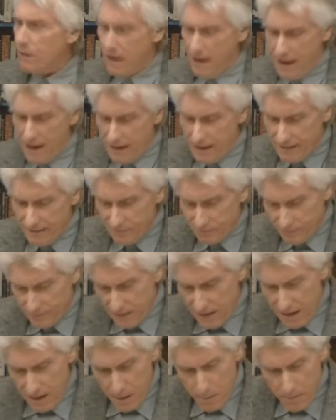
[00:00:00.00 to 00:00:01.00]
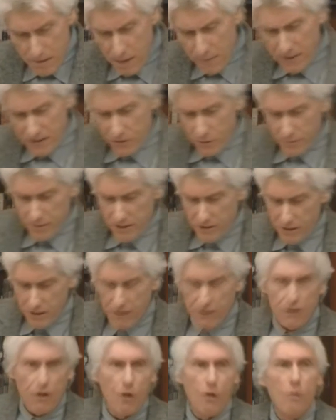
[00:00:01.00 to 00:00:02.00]
were headed. Maybe to
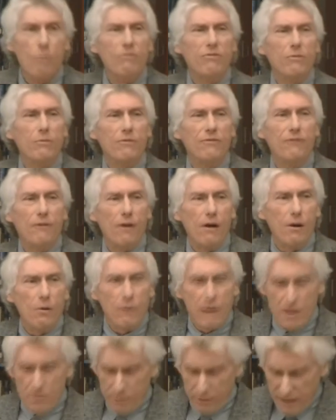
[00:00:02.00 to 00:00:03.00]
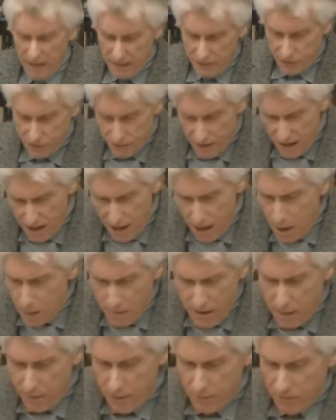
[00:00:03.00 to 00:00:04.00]
return home from a faraway place.
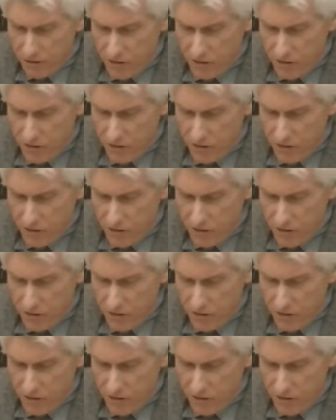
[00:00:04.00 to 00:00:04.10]
Maybe